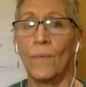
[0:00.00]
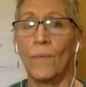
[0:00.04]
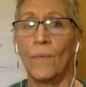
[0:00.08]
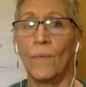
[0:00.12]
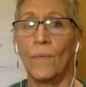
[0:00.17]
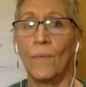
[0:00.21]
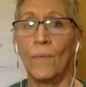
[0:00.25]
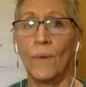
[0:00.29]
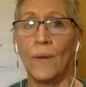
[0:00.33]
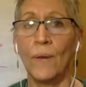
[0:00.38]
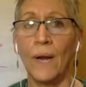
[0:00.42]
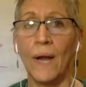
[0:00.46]

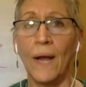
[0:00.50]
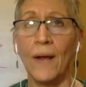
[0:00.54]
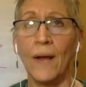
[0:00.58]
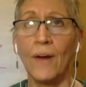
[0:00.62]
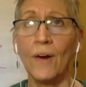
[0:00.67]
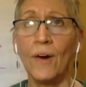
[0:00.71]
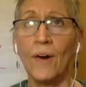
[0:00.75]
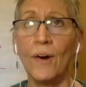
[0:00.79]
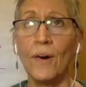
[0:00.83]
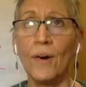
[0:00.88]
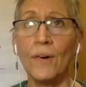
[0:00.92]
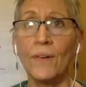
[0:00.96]
when I
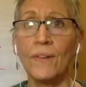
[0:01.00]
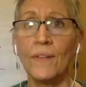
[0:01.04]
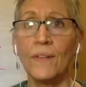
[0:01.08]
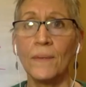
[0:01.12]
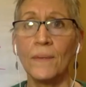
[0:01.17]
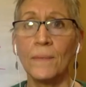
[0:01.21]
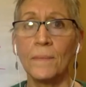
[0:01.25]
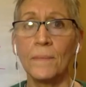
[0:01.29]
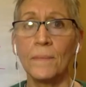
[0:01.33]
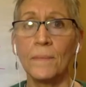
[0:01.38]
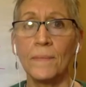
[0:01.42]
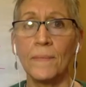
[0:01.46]
heard
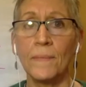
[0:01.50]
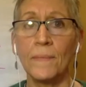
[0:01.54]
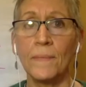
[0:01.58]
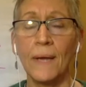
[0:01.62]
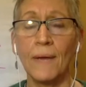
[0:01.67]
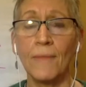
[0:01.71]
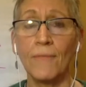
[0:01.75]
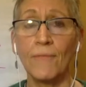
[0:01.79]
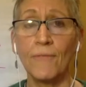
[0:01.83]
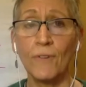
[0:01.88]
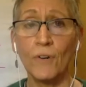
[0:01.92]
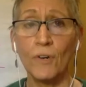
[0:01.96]
them,
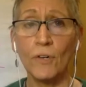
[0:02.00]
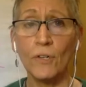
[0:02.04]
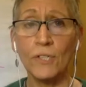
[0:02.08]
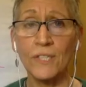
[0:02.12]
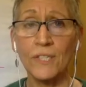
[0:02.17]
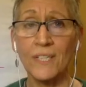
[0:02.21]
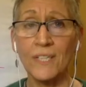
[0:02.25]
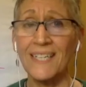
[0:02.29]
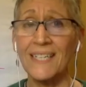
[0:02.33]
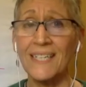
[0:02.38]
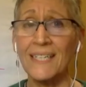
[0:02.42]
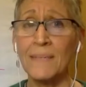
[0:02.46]
at first
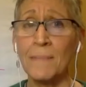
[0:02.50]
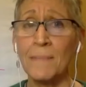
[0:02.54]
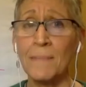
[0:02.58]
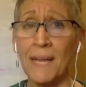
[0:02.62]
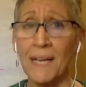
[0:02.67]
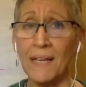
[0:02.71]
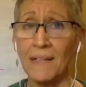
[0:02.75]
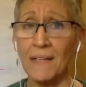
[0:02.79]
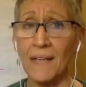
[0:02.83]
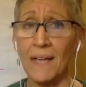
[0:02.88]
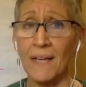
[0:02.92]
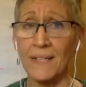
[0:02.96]
they didn't make
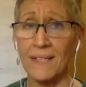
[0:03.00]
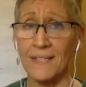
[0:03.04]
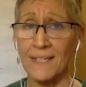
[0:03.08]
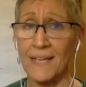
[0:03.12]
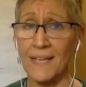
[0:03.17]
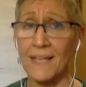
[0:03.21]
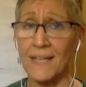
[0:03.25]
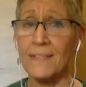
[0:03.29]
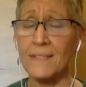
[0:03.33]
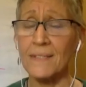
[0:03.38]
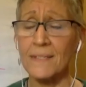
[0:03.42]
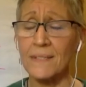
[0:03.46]
a lot of
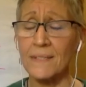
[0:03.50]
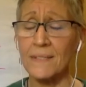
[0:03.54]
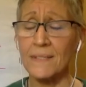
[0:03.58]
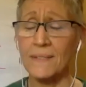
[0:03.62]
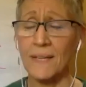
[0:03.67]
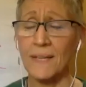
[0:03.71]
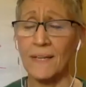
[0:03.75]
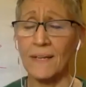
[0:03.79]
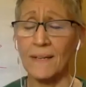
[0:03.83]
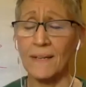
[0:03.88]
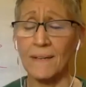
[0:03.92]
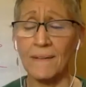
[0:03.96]
sense.
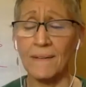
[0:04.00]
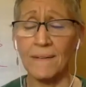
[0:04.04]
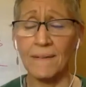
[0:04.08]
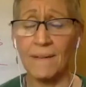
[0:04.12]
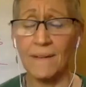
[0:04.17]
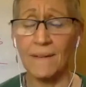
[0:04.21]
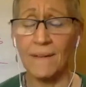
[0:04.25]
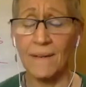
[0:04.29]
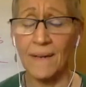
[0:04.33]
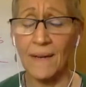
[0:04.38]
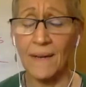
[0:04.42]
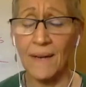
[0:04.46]
They
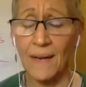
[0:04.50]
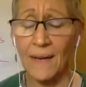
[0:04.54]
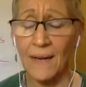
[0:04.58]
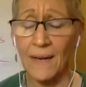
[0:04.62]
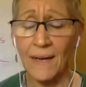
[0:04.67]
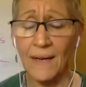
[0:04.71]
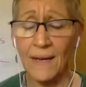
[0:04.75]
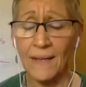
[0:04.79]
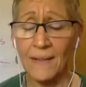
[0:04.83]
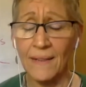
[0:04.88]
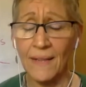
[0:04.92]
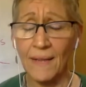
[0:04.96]

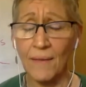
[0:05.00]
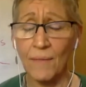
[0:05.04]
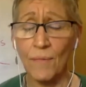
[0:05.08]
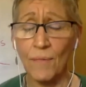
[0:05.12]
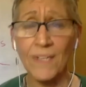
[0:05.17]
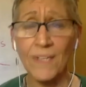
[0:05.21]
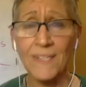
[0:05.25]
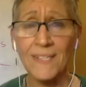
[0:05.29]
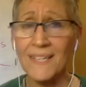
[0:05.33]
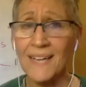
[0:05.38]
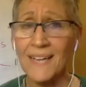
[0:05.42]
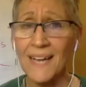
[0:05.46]

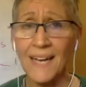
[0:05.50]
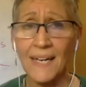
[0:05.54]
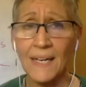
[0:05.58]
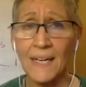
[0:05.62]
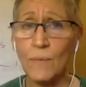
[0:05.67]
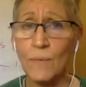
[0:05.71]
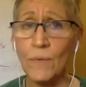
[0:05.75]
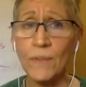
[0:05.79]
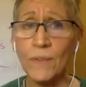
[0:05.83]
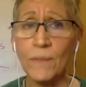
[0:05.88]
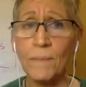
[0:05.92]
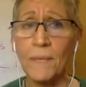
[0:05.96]
resonated
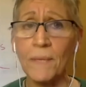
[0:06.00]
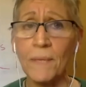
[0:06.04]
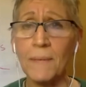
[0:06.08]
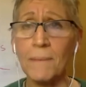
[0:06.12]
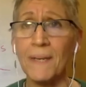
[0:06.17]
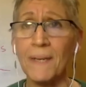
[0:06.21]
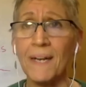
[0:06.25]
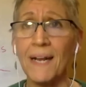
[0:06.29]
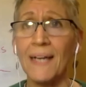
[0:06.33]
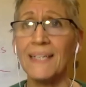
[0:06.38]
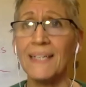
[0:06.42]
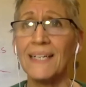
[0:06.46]
with me, but
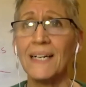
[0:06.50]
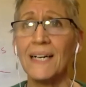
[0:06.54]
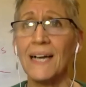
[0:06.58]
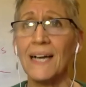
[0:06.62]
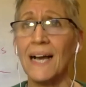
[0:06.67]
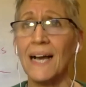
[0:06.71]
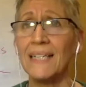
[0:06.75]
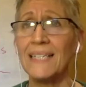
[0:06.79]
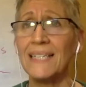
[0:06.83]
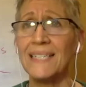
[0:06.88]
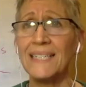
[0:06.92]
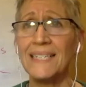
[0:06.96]
I
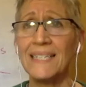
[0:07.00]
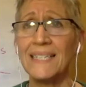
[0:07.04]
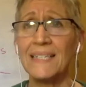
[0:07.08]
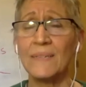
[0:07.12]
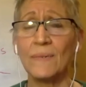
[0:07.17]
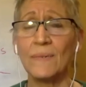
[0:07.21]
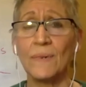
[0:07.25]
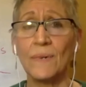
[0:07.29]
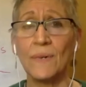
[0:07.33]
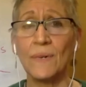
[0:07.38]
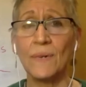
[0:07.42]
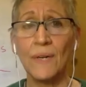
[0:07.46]
didn't,
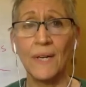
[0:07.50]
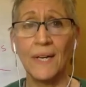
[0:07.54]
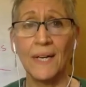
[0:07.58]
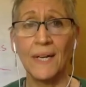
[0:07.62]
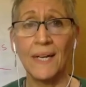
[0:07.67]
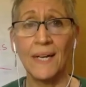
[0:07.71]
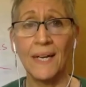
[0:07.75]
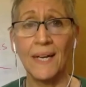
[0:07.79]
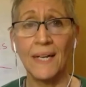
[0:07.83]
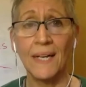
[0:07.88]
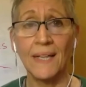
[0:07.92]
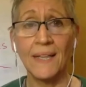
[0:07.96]

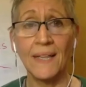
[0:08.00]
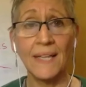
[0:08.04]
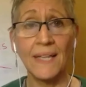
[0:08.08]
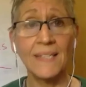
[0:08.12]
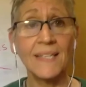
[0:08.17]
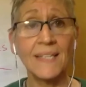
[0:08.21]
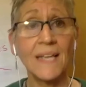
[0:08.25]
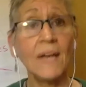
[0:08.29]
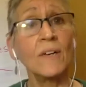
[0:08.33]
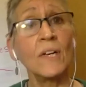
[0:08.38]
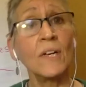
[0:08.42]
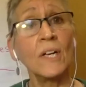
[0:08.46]
they
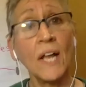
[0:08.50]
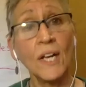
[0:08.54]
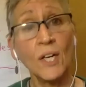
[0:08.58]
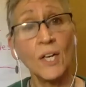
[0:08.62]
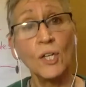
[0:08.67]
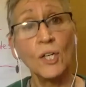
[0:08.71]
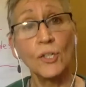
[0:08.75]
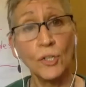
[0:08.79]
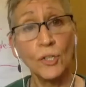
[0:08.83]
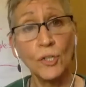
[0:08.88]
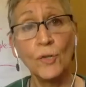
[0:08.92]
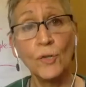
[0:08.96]
sounded like
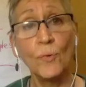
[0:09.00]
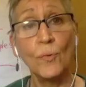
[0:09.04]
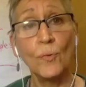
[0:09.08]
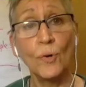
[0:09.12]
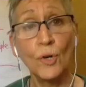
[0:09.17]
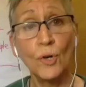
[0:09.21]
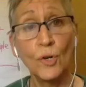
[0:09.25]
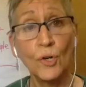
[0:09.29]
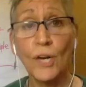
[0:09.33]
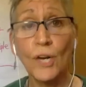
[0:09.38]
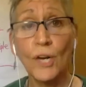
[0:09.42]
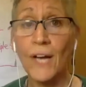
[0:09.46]

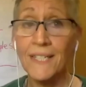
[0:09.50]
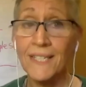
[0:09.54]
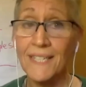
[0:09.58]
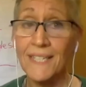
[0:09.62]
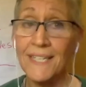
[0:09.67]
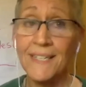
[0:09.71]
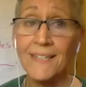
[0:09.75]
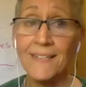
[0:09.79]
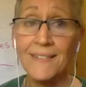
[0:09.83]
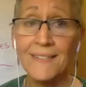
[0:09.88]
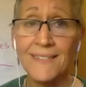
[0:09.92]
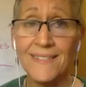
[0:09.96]
good
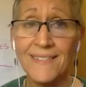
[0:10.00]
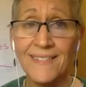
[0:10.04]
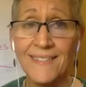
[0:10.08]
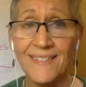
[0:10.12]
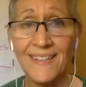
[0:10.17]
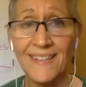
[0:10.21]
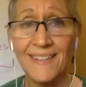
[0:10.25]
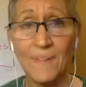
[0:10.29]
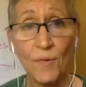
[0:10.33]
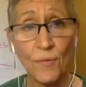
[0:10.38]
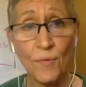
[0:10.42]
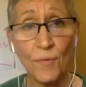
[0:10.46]
ideas
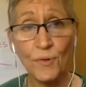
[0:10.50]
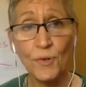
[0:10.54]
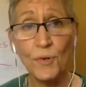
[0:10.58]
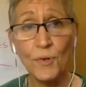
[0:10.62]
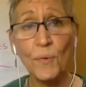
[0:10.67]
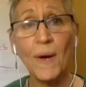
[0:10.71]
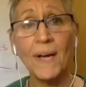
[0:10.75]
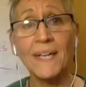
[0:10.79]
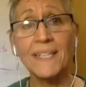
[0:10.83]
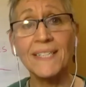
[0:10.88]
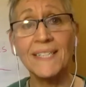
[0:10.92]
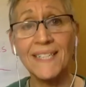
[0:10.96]
or new
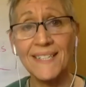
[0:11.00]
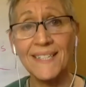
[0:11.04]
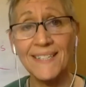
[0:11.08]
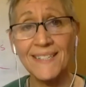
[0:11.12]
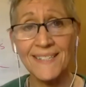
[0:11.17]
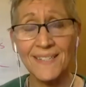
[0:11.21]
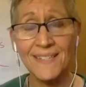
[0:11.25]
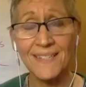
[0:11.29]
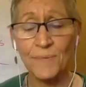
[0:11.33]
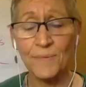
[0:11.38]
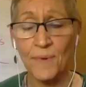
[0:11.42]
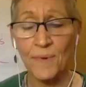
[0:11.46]

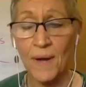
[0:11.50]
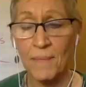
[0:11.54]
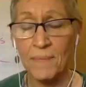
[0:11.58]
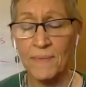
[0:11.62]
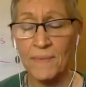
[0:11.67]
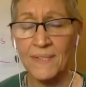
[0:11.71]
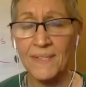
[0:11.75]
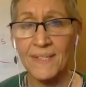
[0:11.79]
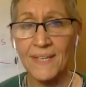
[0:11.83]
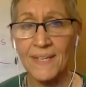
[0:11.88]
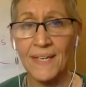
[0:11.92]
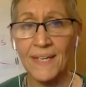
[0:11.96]
ideas, as
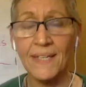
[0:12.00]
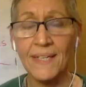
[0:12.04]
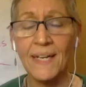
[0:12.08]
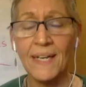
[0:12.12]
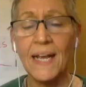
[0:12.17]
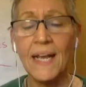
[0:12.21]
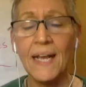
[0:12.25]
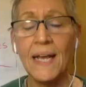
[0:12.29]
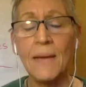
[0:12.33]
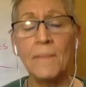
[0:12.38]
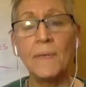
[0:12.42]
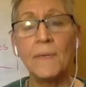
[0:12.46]
Robin said.
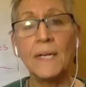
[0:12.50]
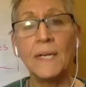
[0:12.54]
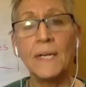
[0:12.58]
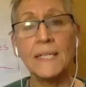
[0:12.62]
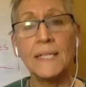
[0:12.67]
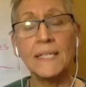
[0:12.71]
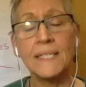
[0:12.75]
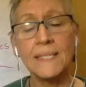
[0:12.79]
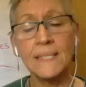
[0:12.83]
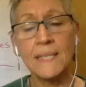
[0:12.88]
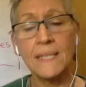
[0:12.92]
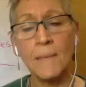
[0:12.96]
But at
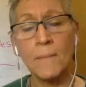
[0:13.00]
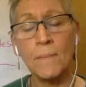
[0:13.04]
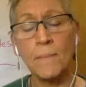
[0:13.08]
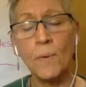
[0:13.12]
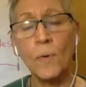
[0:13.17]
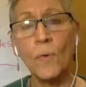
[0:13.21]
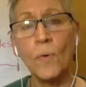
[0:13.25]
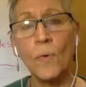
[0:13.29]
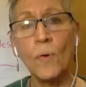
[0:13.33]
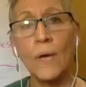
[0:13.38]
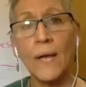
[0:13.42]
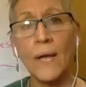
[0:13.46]
some
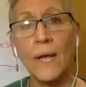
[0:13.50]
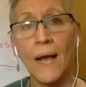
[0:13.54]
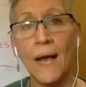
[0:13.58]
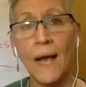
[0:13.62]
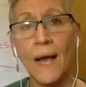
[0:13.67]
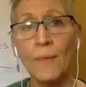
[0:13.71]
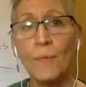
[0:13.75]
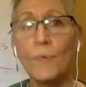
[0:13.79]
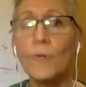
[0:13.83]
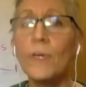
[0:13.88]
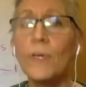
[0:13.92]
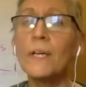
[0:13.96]
point I
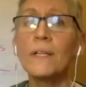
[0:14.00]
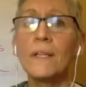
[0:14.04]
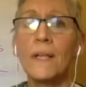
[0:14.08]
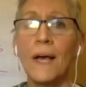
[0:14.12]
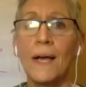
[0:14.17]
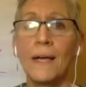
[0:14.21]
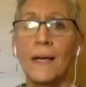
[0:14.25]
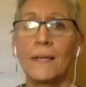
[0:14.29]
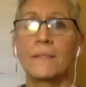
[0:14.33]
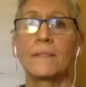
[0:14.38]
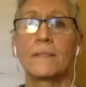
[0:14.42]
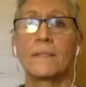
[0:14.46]

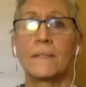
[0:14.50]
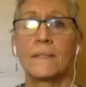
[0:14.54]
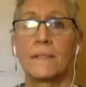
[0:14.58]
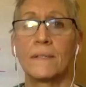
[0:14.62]
realized